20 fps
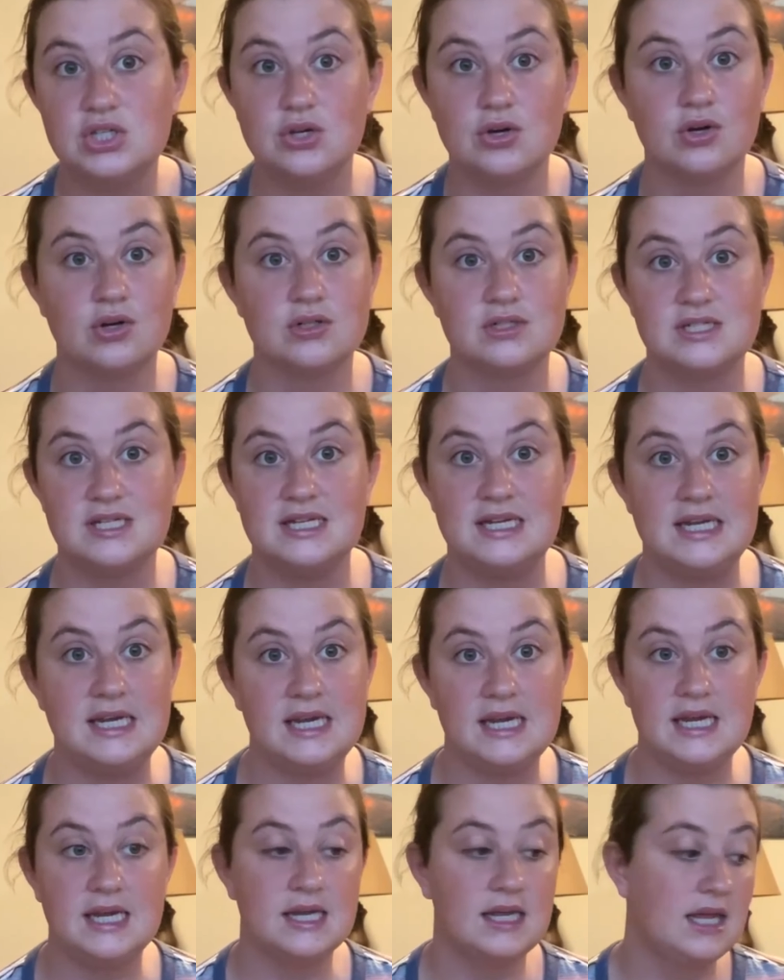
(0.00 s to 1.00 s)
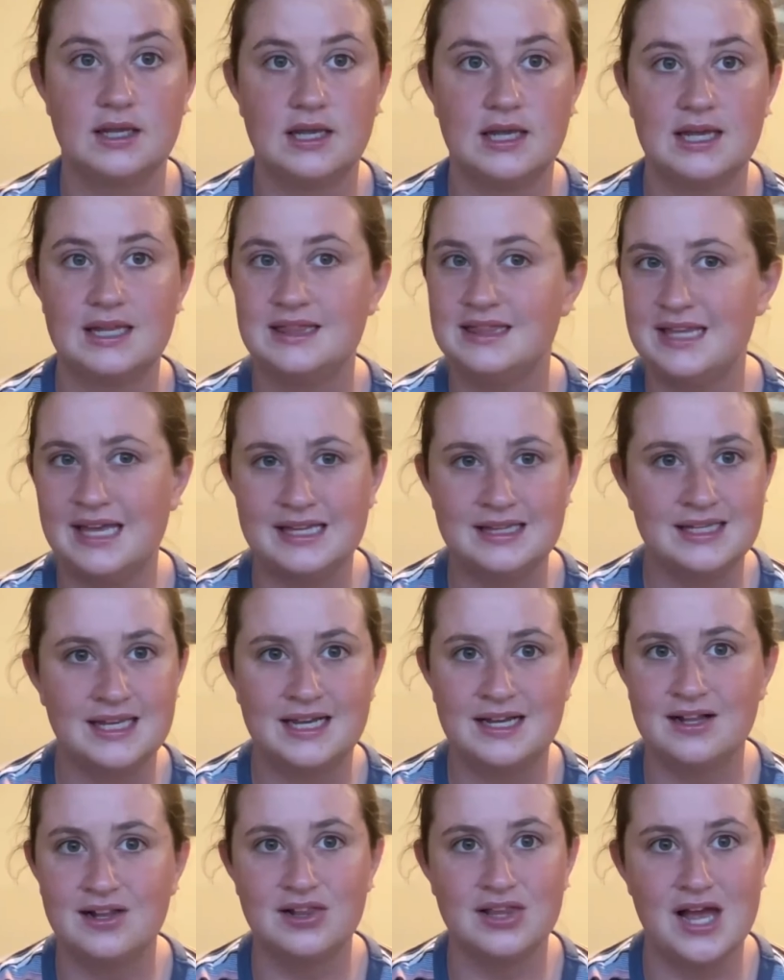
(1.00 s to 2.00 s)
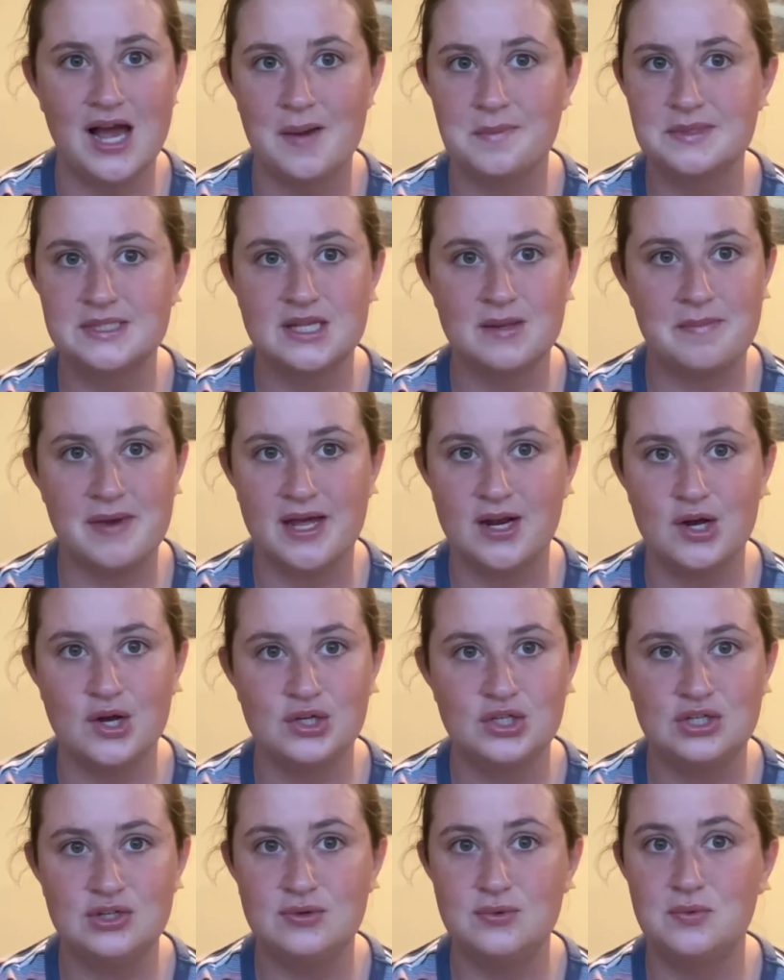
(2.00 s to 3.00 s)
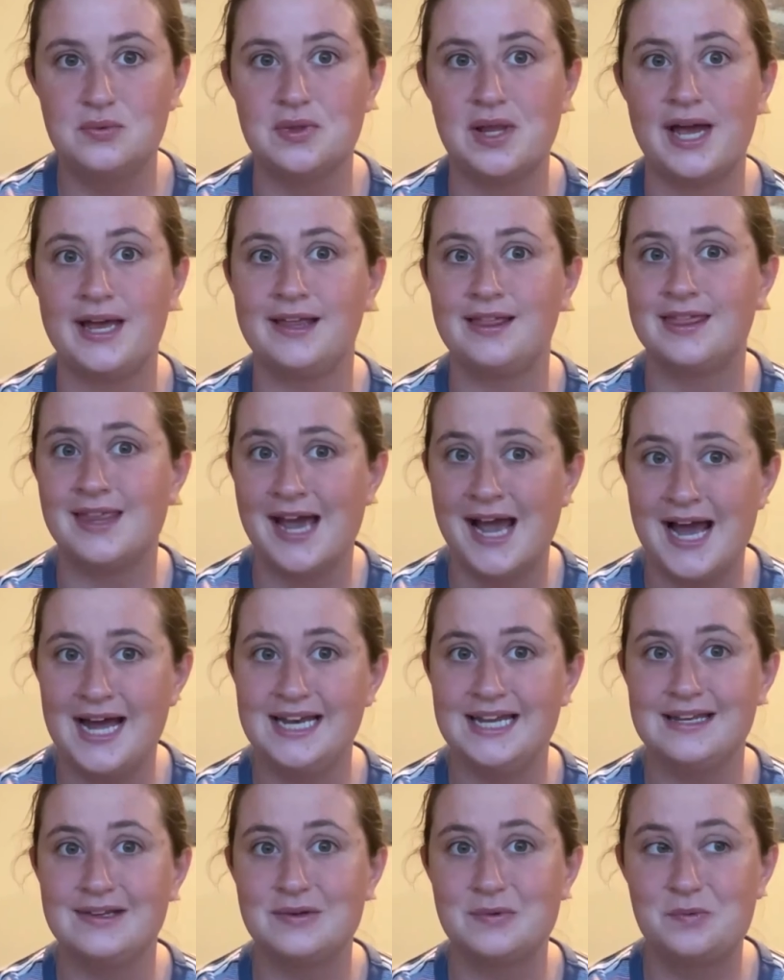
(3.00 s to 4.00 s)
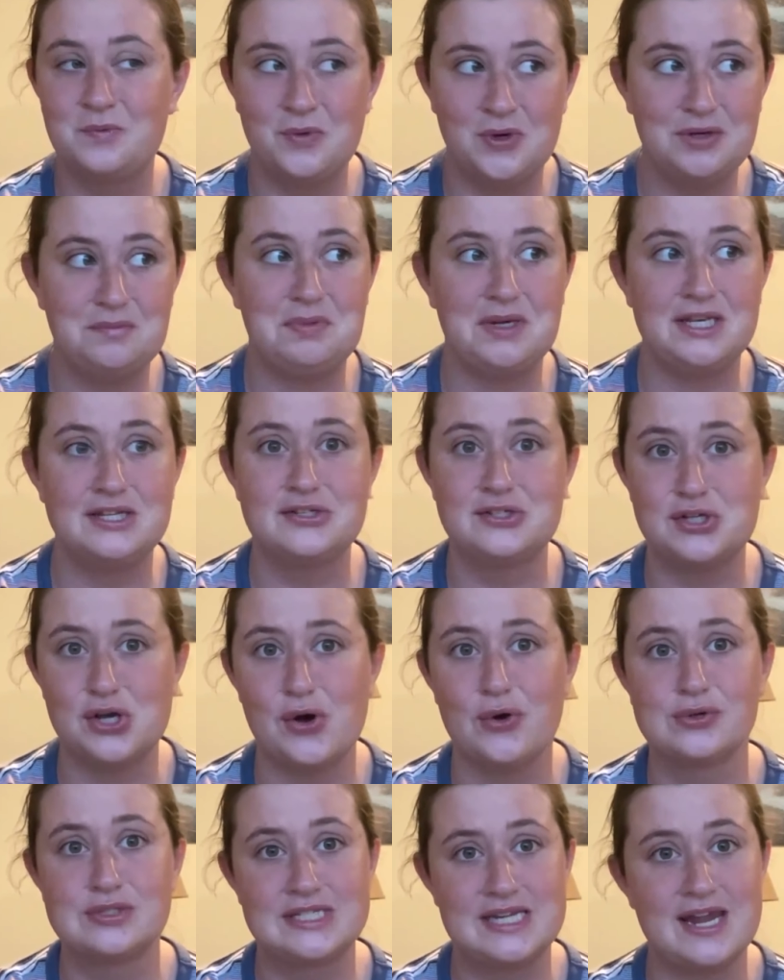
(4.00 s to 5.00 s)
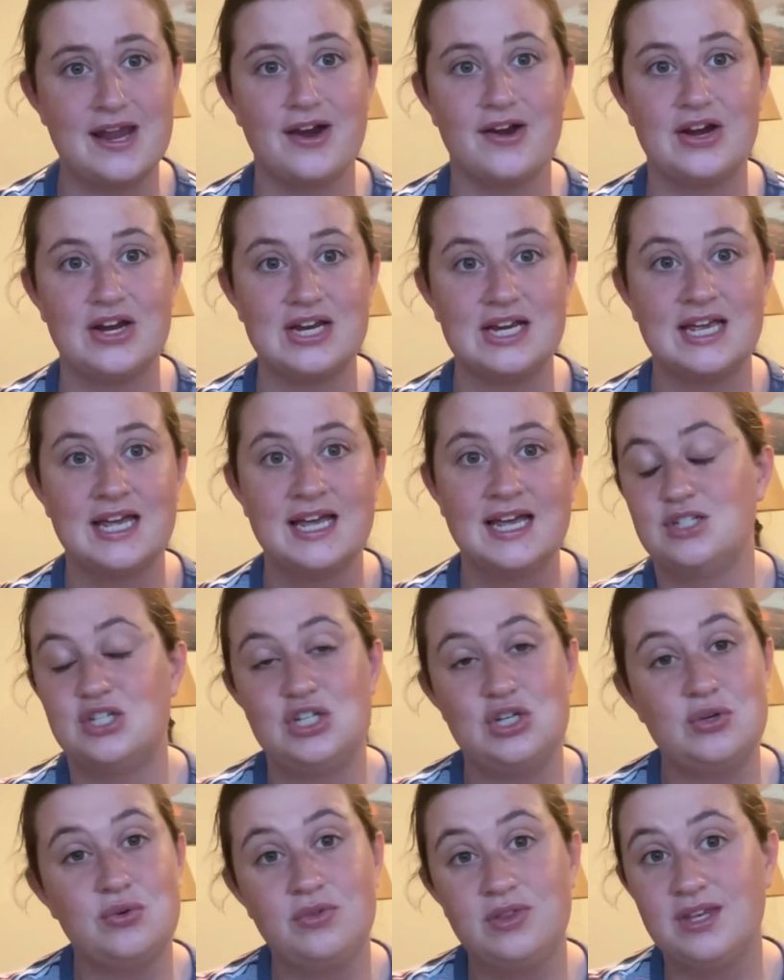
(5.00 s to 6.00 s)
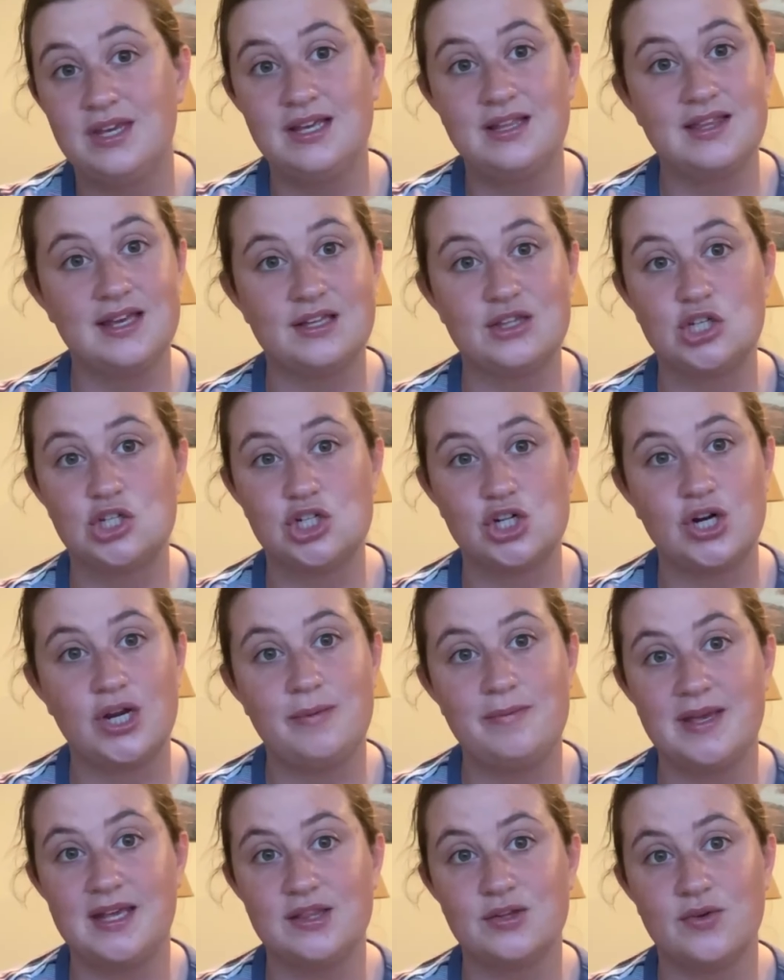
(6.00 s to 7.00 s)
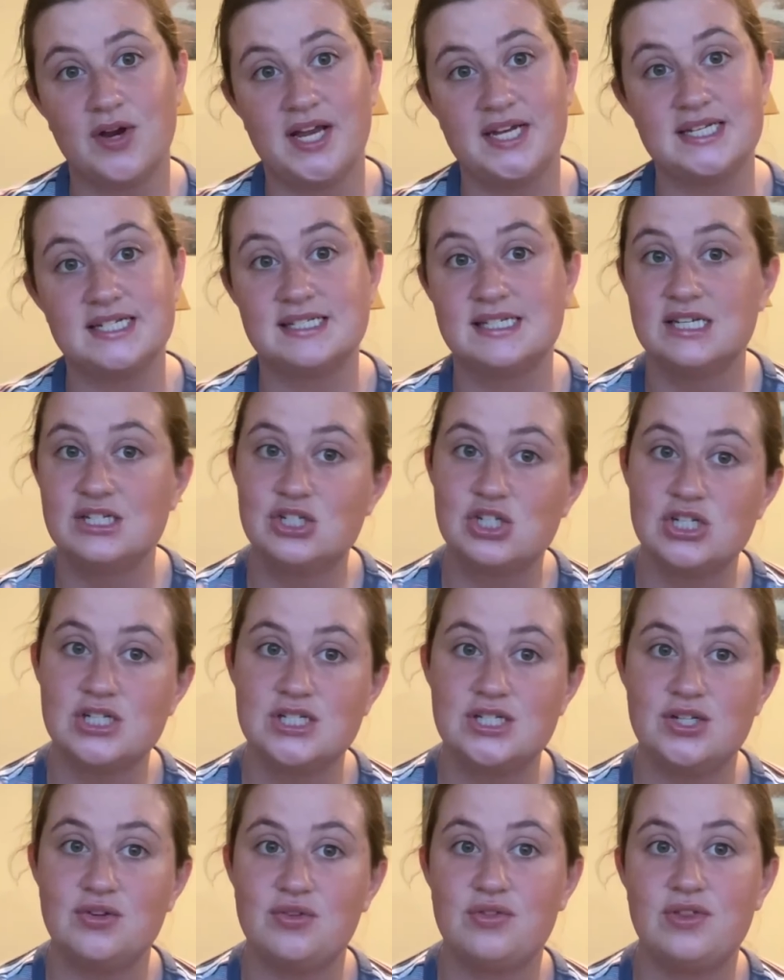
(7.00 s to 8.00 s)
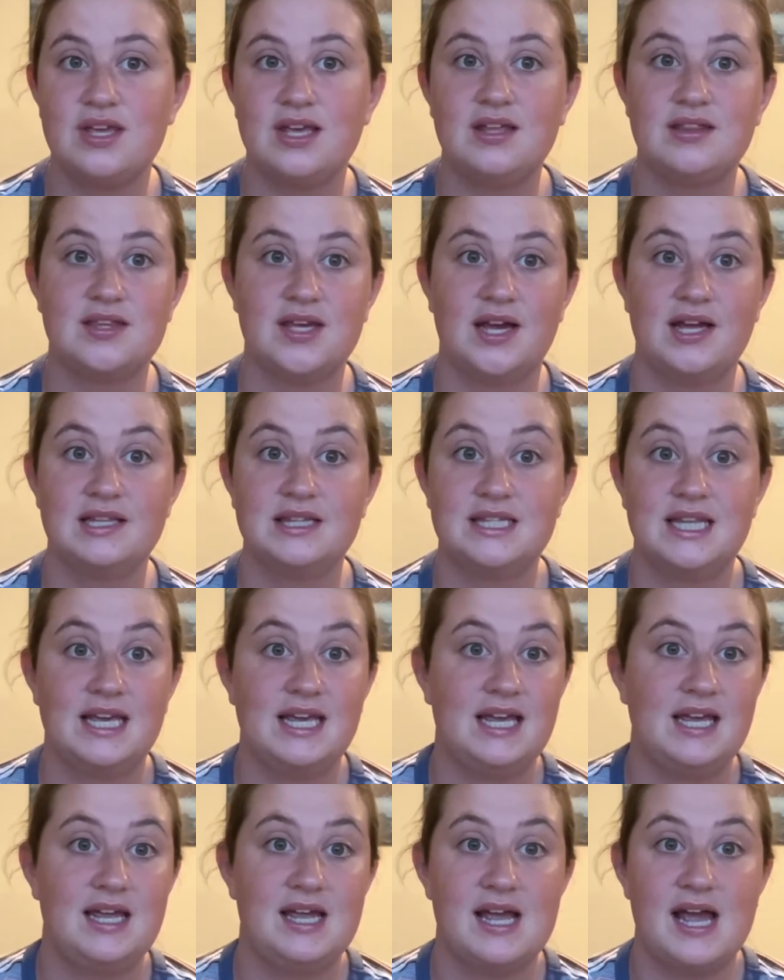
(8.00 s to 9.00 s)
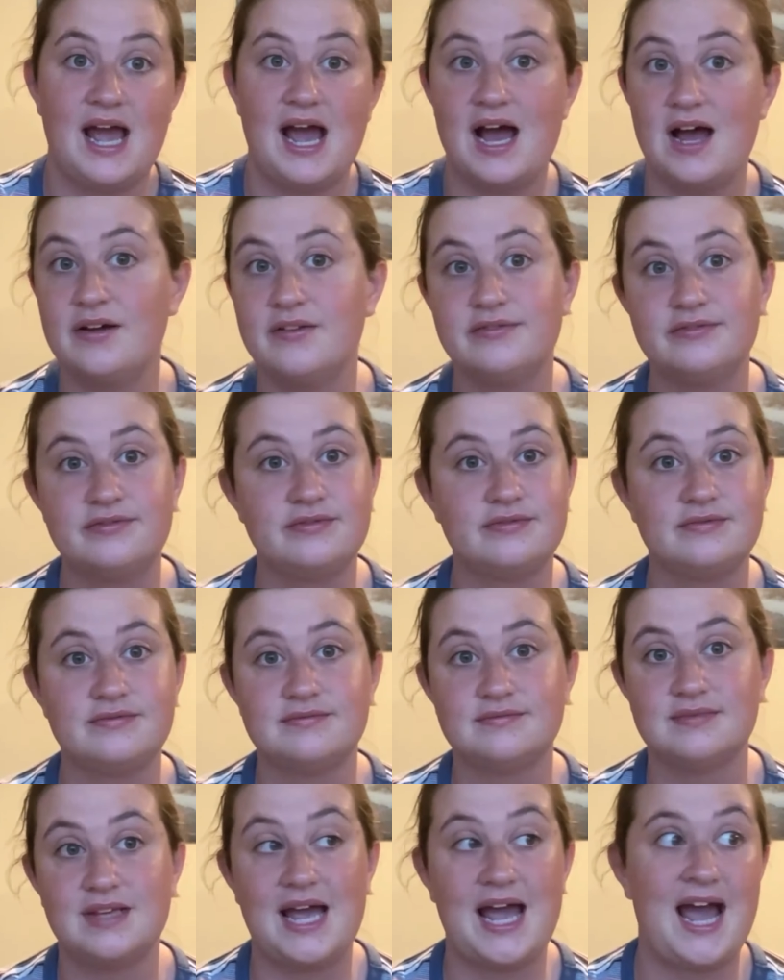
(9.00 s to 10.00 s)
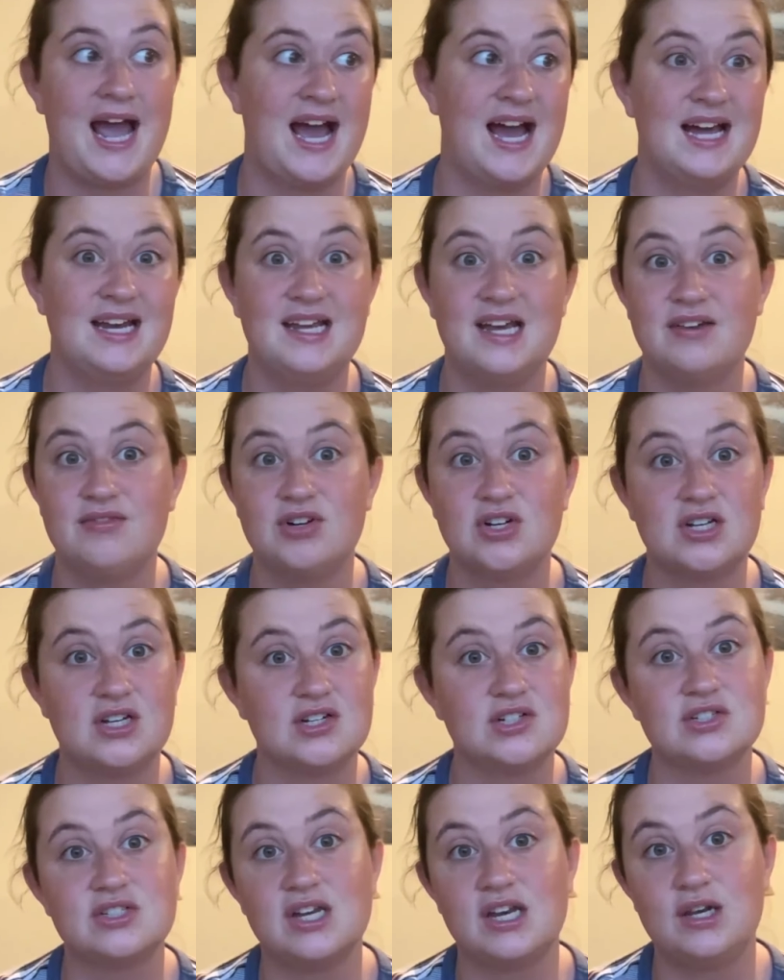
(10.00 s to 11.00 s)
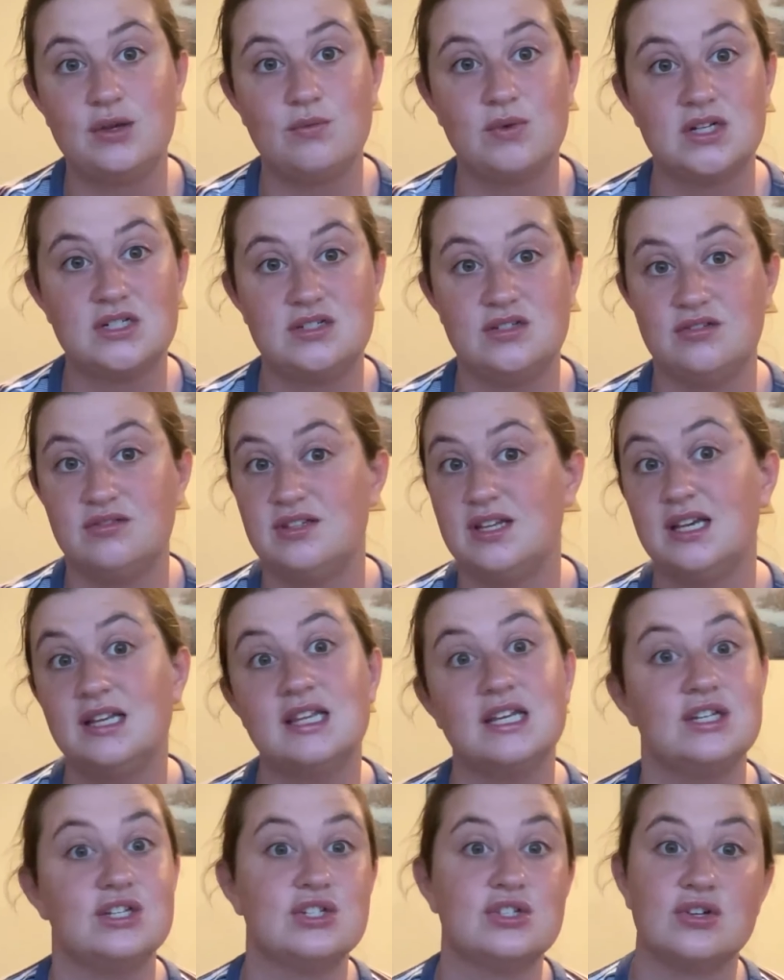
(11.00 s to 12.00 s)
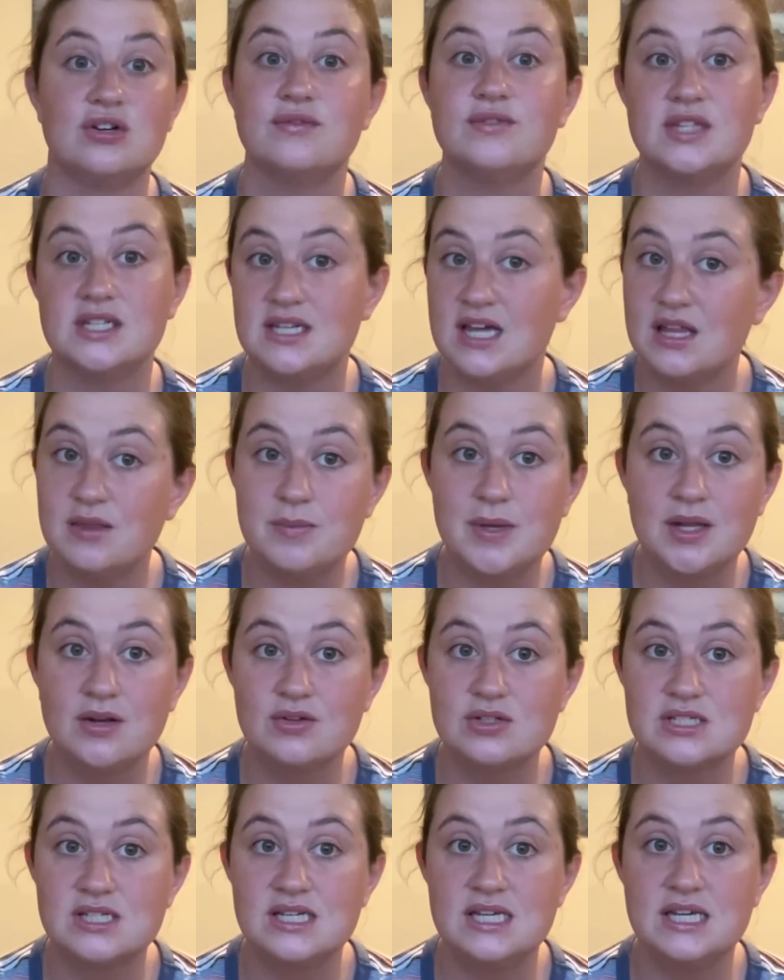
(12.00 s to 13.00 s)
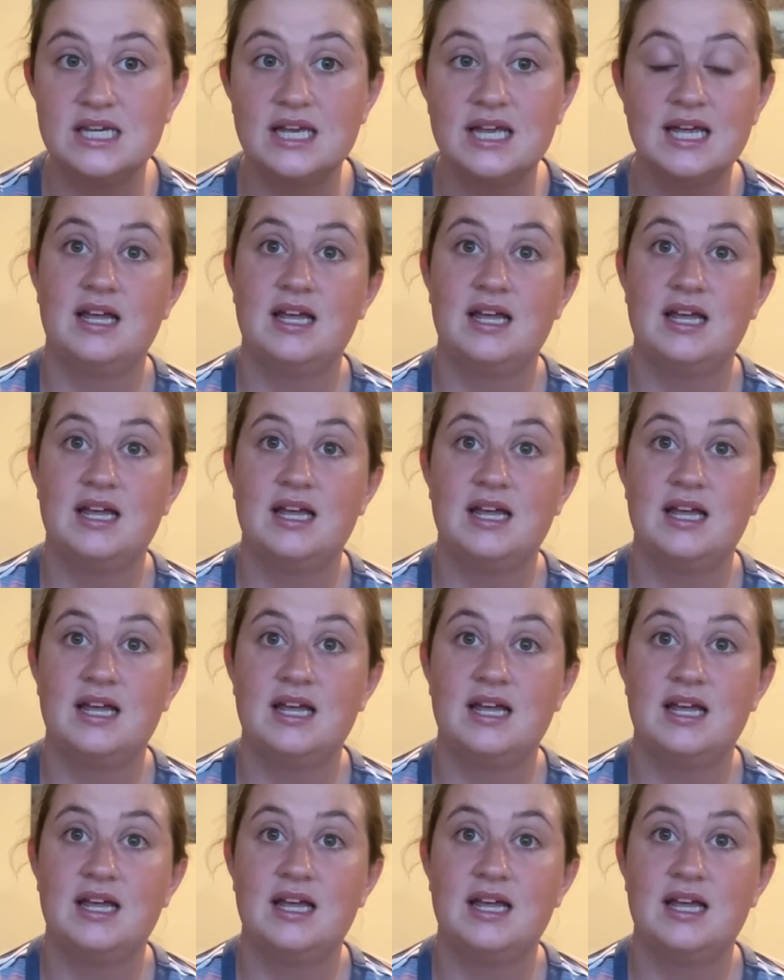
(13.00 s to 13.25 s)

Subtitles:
your tea and then they collapse the bed on you. Like, that would be so scary. Do you think that the jury made the right decision? Do you think that they had ever killed anyone? Do you think they deserve the death penalty?